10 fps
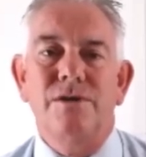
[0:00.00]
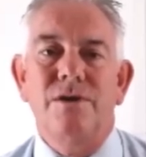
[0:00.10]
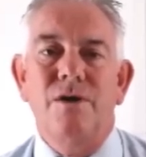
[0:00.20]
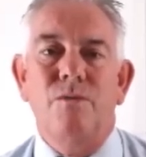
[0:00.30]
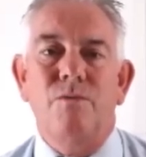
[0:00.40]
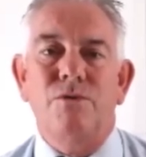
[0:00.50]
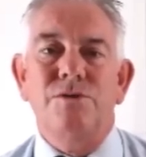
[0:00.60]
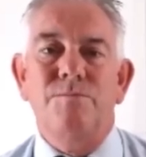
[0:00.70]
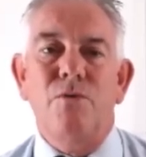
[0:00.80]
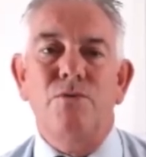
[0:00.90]
Whilst the
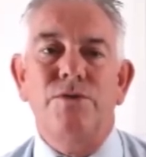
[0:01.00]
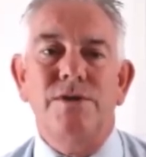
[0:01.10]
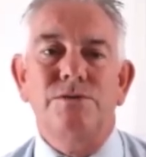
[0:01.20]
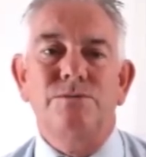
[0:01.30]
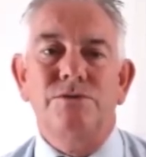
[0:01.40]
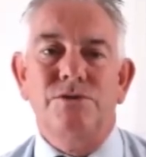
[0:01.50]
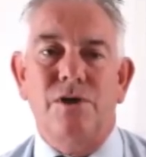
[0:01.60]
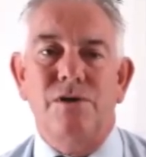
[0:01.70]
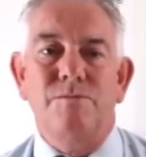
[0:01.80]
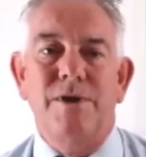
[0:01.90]
bulk of these
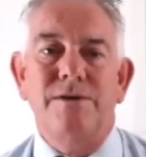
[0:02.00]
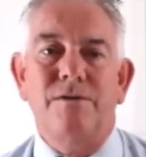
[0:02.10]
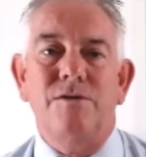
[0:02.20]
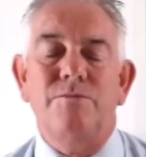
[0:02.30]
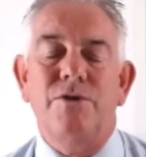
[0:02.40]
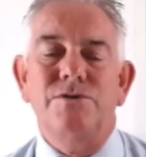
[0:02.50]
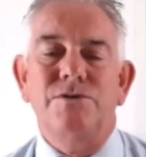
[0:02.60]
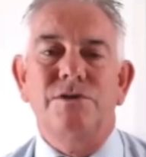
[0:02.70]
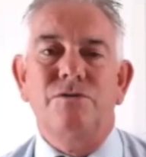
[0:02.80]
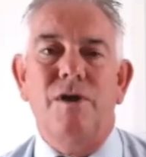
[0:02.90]
SARs were made under the Proceeds
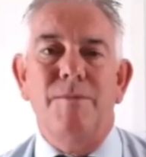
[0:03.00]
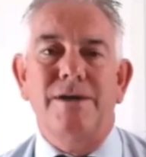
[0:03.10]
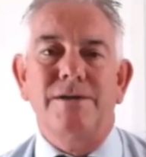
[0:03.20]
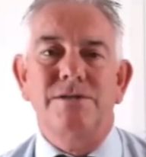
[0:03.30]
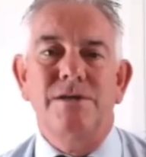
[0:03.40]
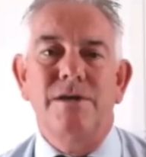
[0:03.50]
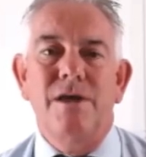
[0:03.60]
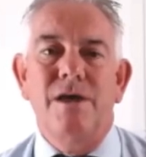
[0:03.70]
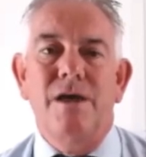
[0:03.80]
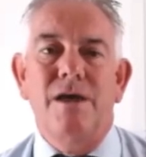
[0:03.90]
of Crime Act,
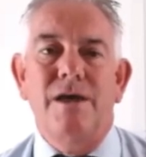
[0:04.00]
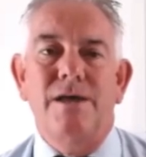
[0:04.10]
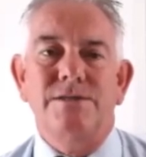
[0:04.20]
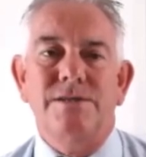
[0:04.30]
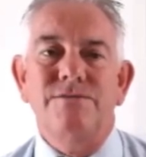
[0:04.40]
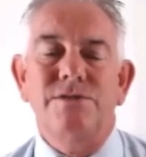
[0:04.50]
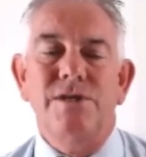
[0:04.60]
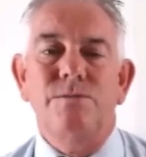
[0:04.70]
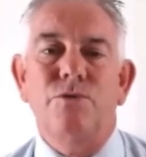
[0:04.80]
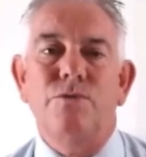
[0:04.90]
and
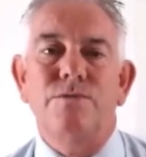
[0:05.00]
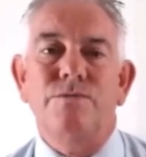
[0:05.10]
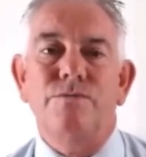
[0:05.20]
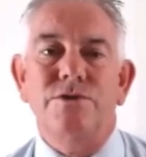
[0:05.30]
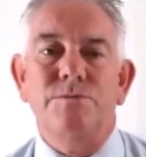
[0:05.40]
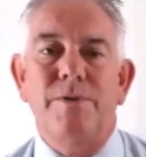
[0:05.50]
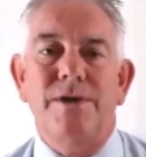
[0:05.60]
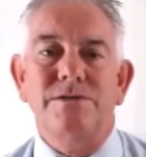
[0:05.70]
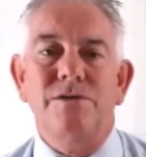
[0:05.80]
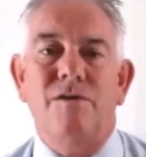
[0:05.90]
17 were in
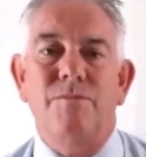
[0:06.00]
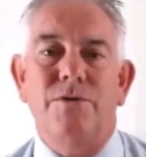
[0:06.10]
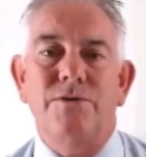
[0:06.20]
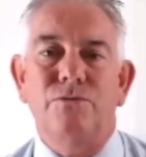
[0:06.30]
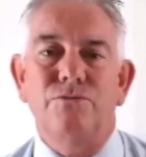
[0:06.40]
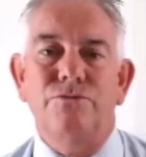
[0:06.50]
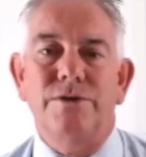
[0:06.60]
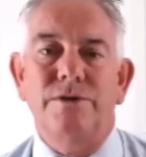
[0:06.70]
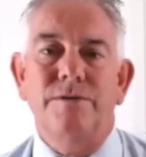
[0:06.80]
respect of money laundering.